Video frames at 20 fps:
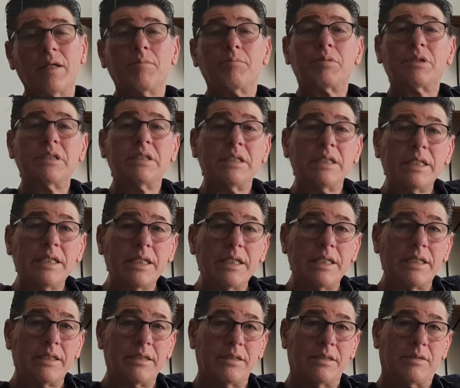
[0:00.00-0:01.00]

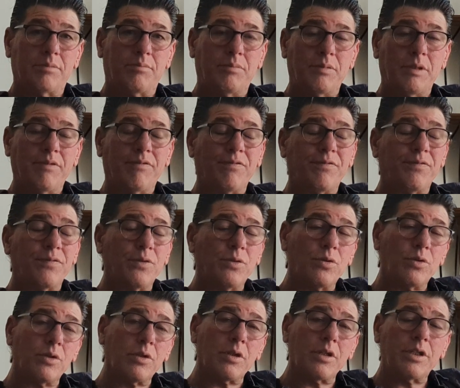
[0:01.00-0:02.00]
Please,
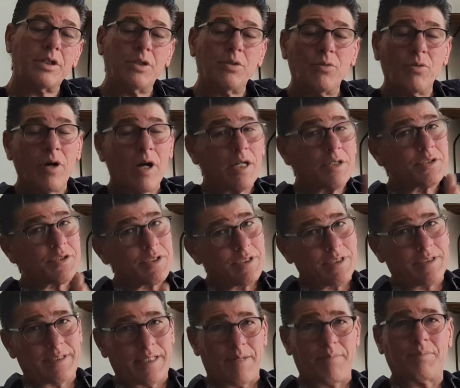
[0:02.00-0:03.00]
before you watch
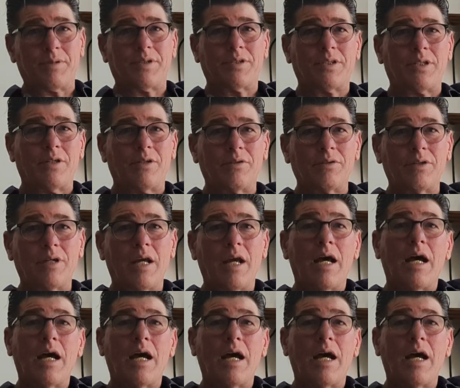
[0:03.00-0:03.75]
this episode,